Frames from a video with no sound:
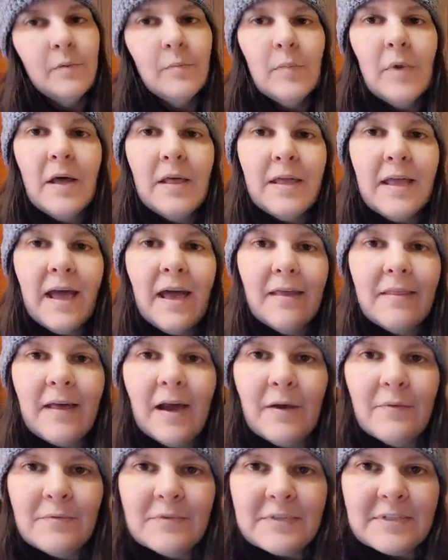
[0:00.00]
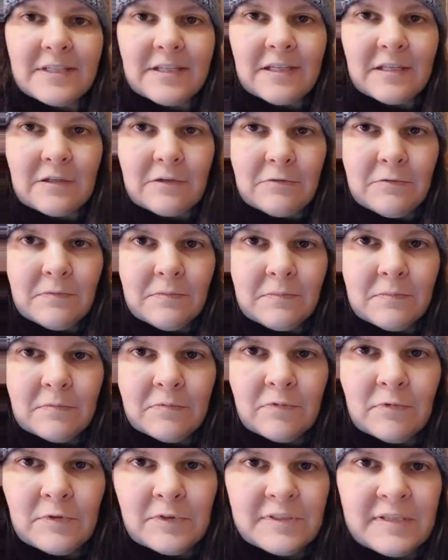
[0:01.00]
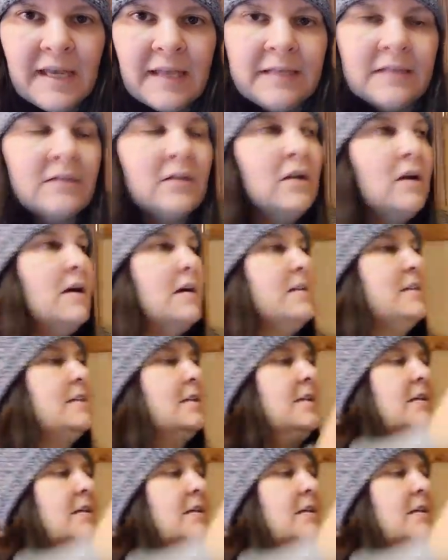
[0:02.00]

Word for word: But yeah, that one's cute. Full Santa Claus.